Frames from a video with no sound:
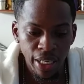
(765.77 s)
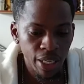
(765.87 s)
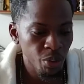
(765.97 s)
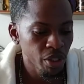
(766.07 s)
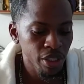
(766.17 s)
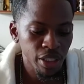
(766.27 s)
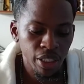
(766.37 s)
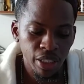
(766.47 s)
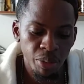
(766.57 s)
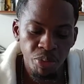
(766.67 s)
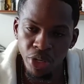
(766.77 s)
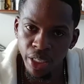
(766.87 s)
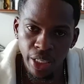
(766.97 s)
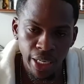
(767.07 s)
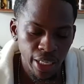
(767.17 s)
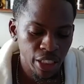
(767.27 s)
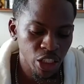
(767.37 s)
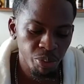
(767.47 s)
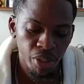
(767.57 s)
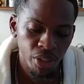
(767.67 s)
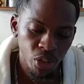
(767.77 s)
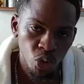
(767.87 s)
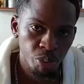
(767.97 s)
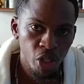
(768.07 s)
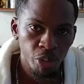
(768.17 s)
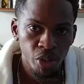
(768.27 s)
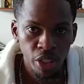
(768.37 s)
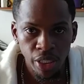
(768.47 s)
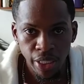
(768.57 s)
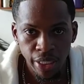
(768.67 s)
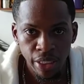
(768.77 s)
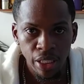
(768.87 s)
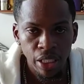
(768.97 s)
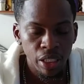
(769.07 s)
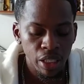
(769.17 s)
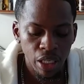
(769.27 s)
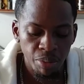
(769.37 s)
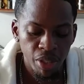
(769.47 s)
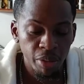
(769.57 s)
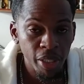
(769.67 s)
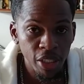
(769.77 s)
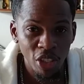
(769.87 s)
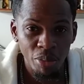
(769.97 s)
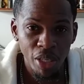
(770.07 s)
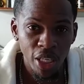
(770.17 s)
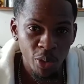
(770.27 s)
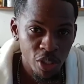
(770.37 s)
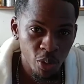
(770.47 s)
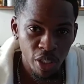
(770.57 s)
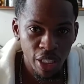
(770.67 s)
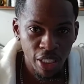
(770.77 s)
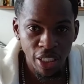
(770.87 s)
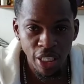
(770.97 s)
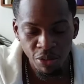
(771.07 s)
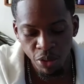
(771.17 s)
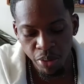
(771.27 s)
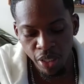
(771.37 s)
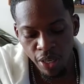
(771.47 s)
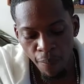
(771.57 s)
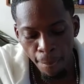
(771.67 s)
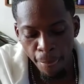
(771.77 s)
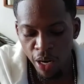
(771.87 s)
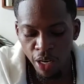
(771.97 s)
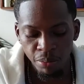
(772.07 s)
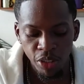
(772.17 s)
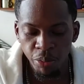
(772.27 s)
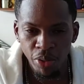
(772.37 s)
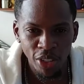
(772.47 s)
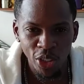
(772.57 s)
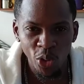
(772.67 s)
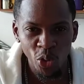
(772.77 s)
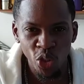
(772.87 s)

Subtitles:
I went and got a brain. I had a chip and tune. Big up to Indian in Montego Bay. He was the one that did that for me. Chip and tune.